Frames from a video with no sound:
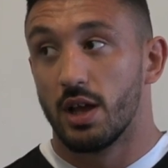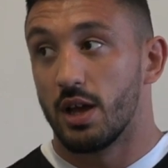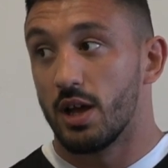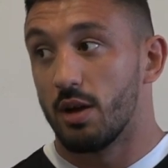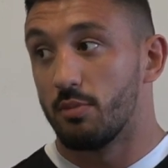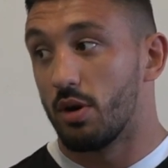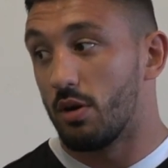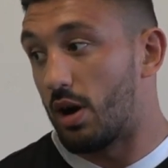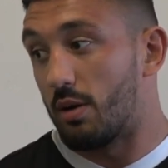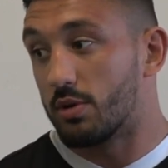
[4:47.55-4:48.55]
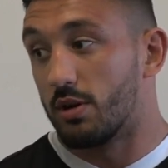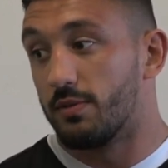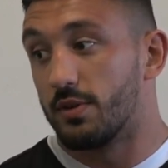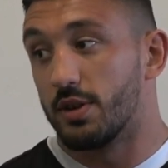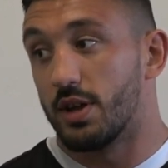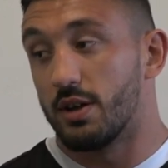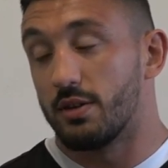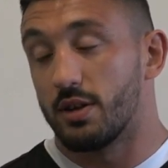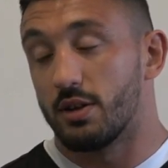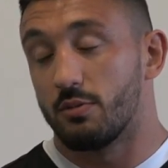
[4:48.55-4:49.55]
But I'm confident that,
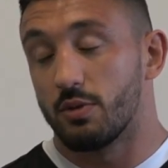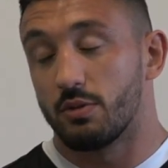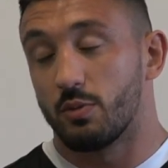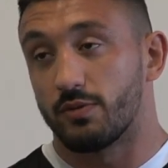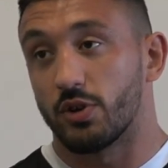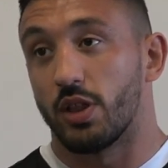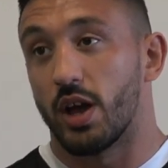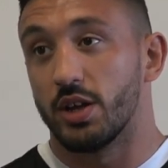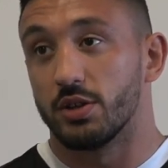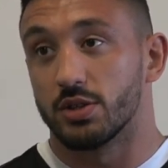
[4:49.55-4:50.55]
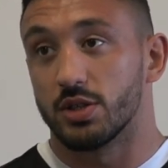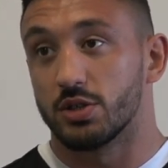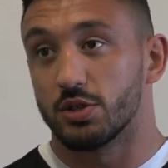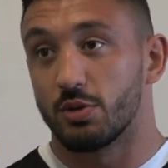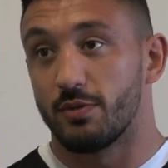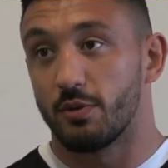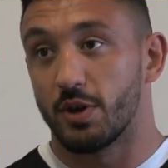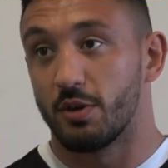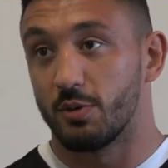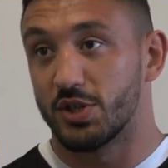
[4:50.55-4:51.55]
you know, we've got that in us. It's just whether we
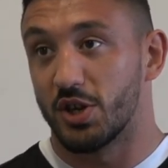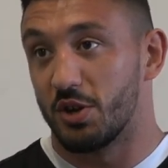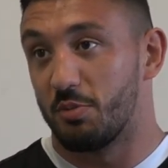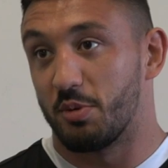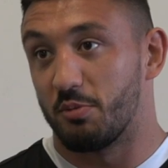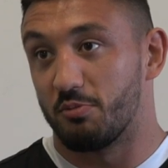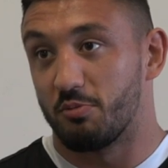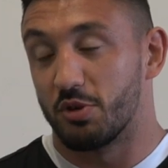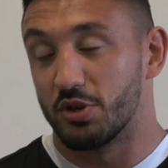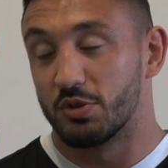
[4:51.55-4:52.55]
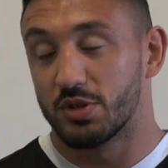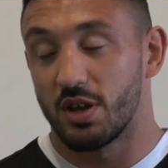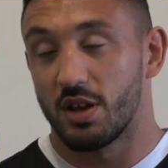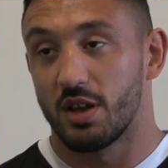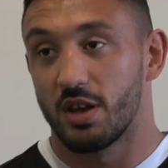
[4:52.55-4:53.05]
turn up and produce that.